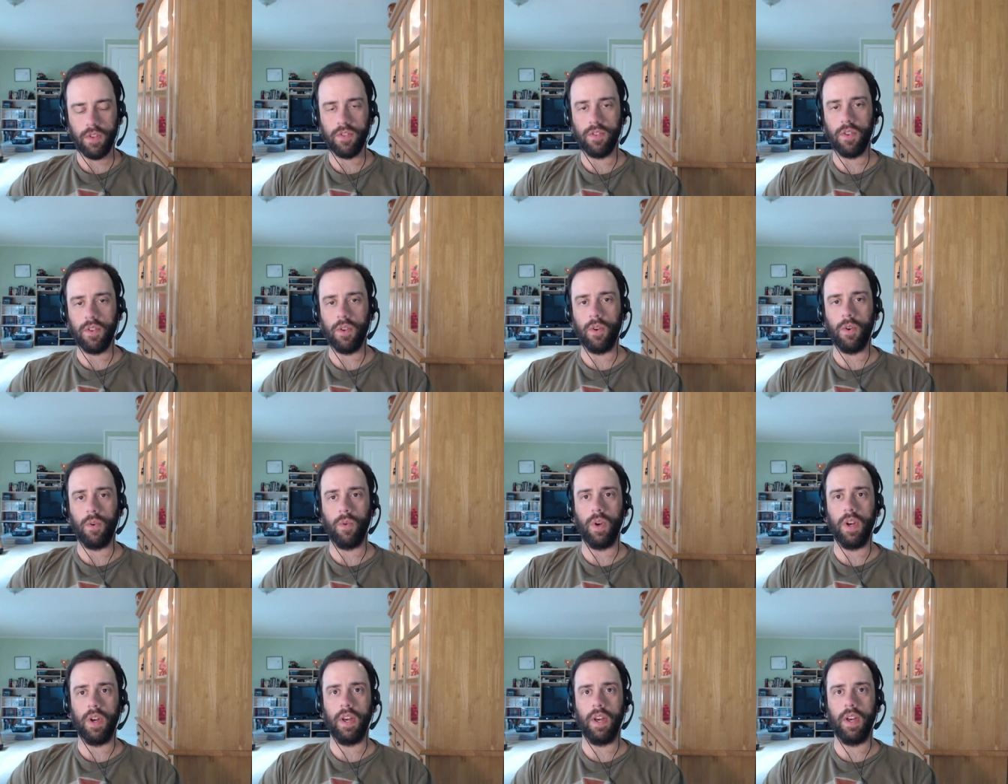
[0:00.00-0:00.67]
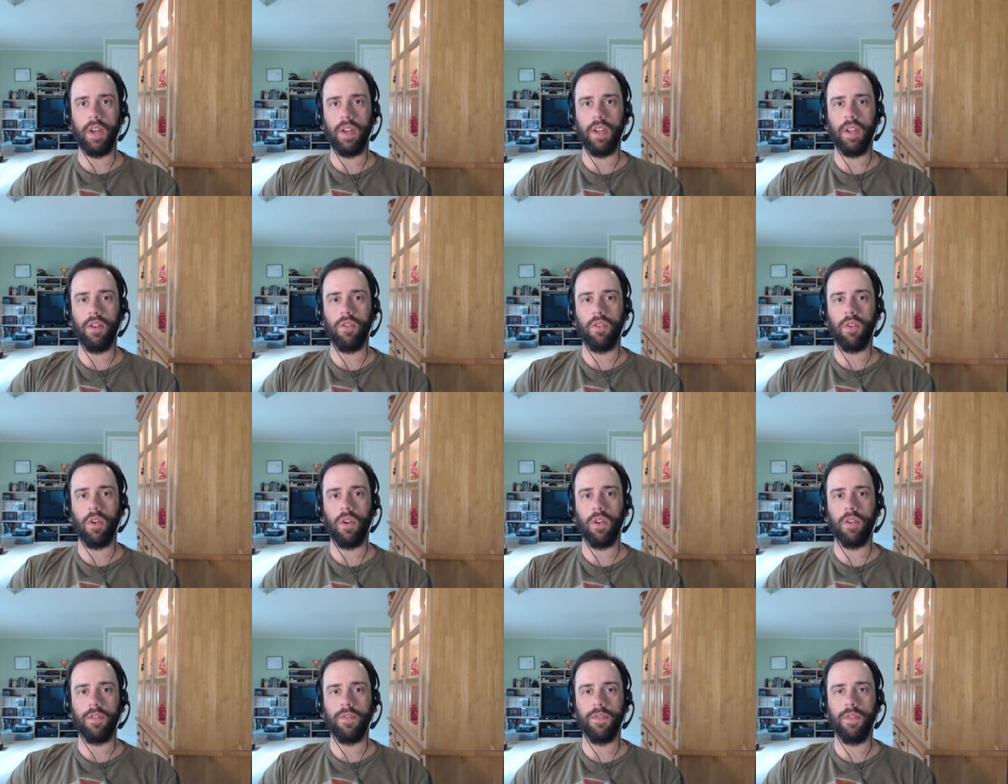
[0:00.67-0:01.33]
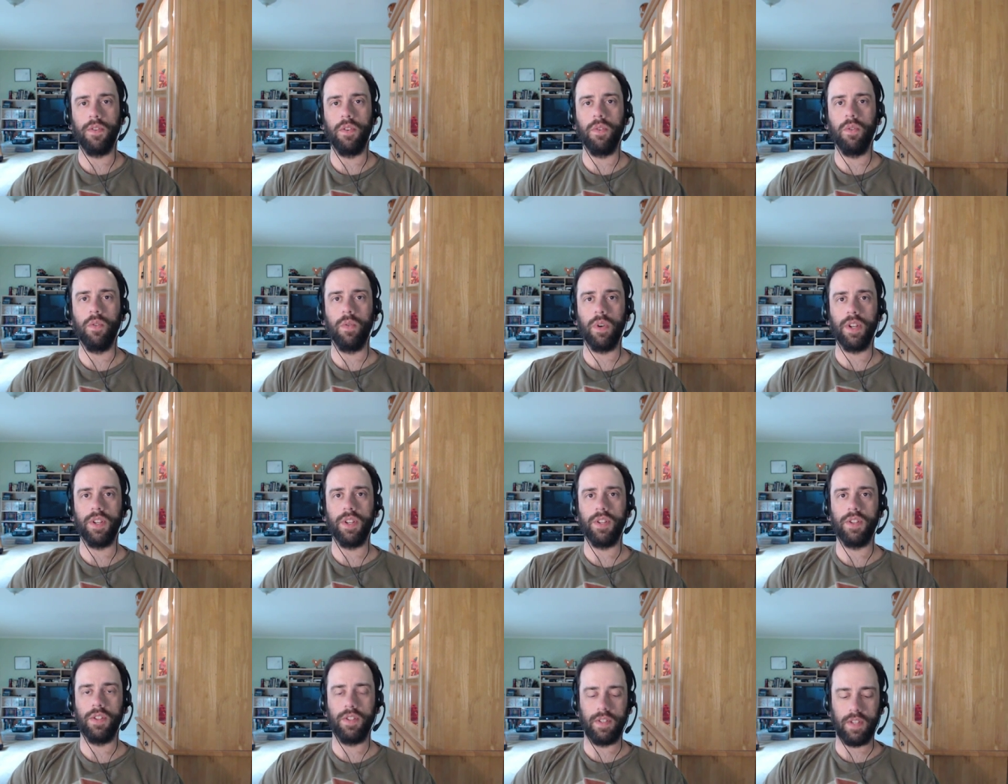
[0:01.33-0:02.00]
So, here are a few
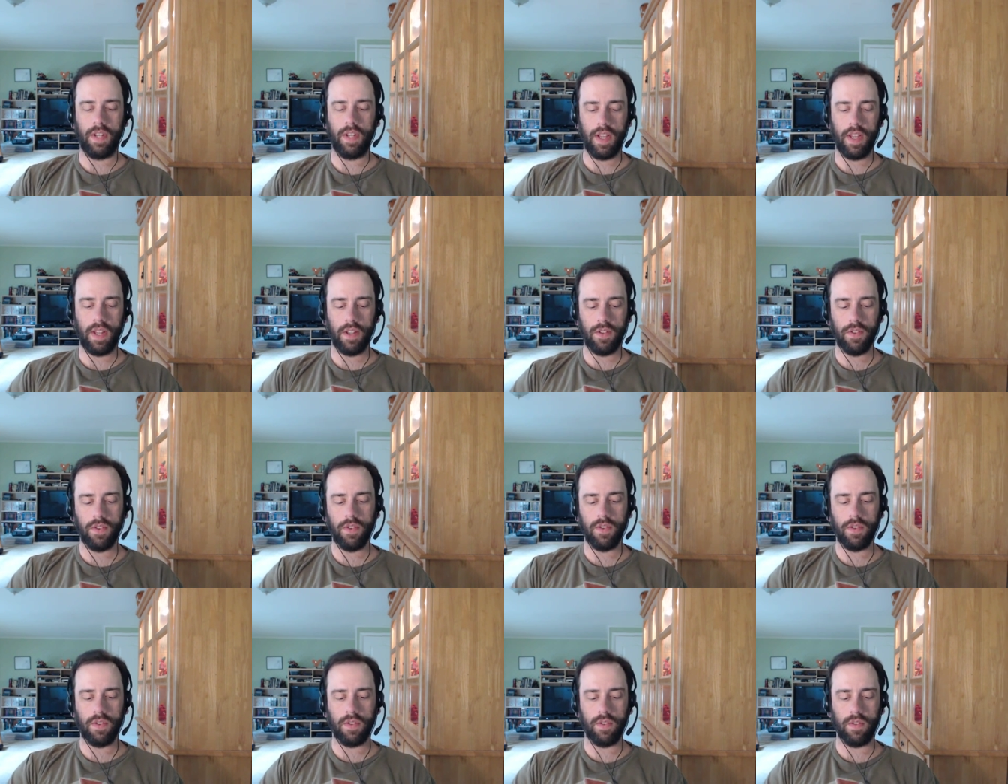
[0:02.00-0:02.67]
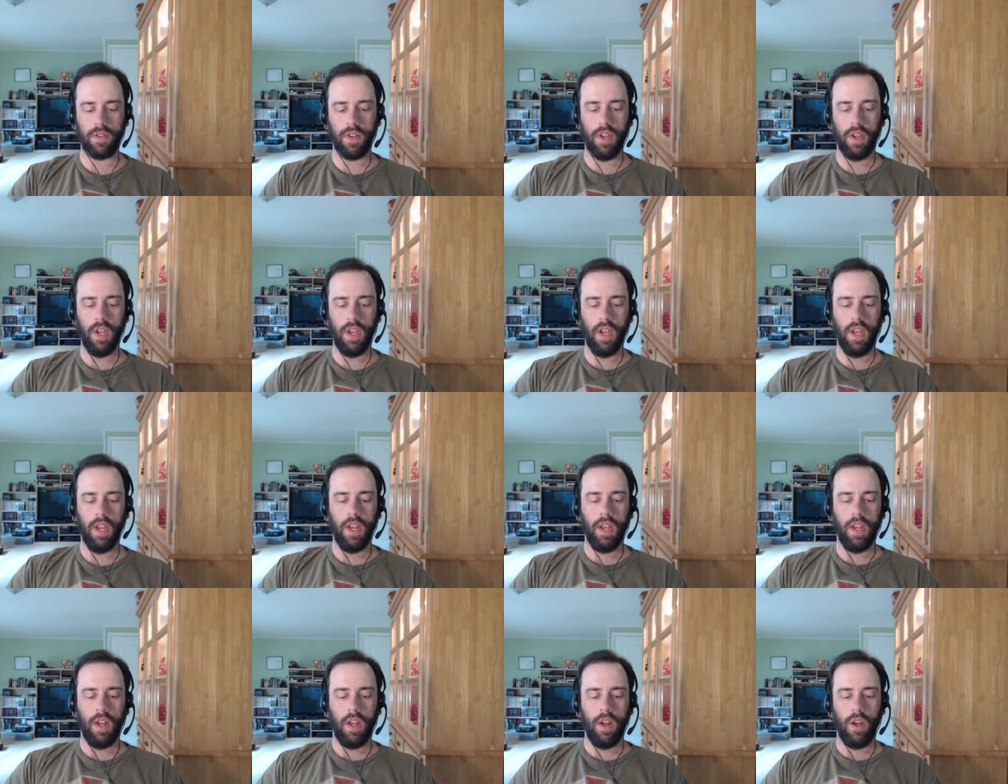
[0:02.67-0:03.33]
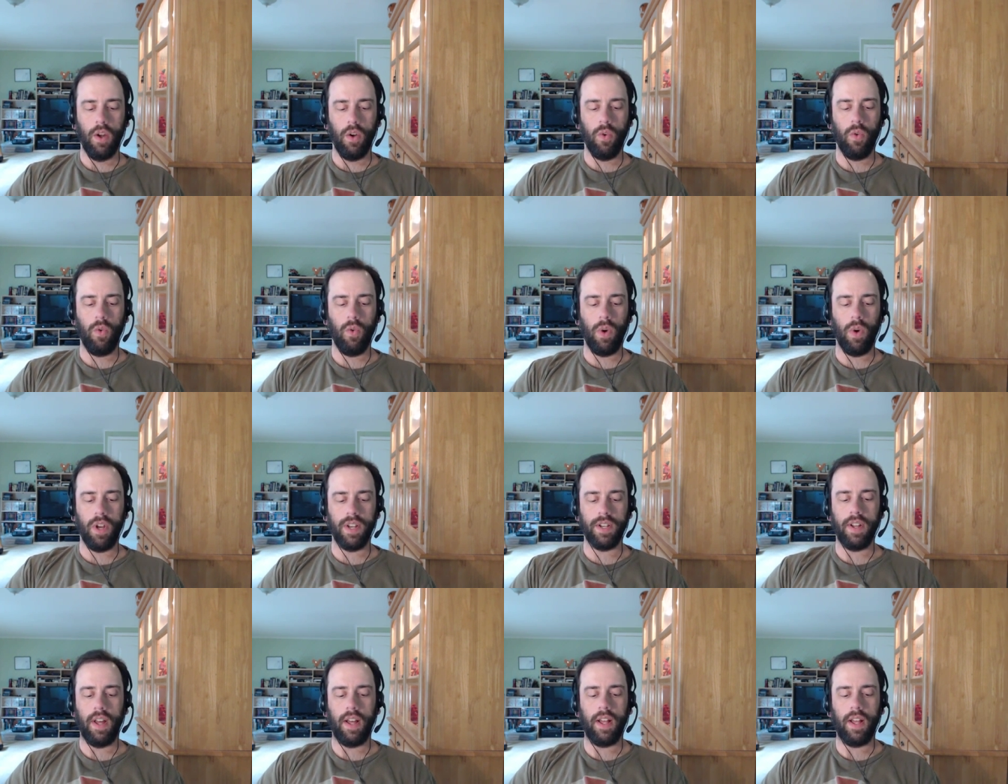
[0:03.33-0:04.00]
questions and answers and
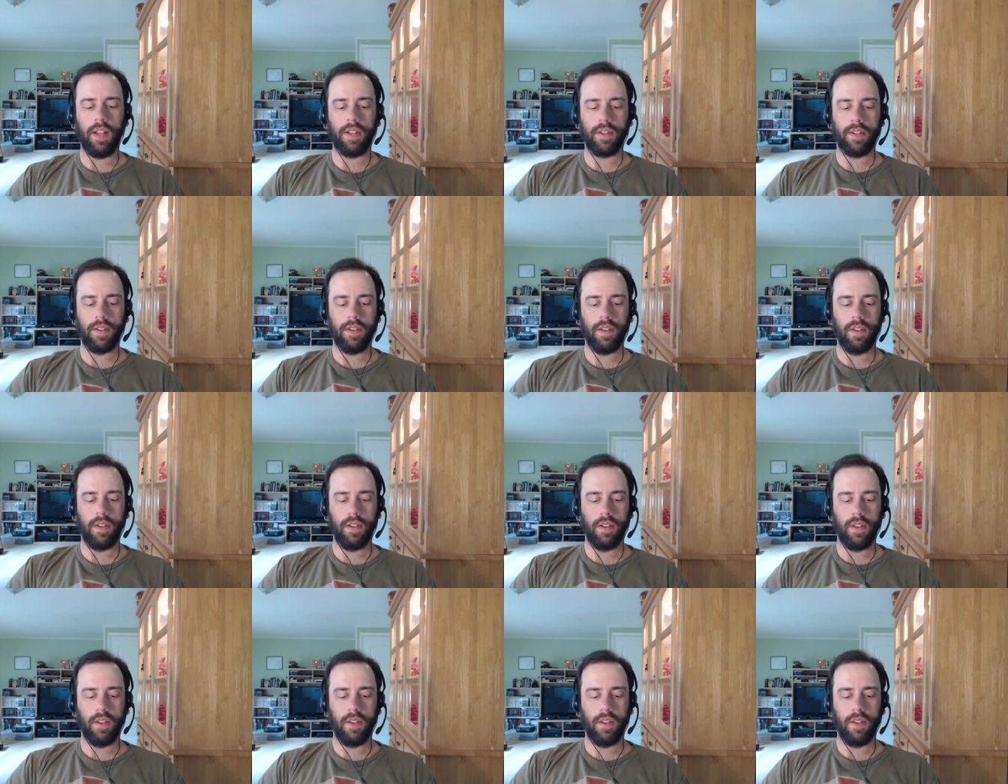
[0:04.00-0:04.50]
whatnot.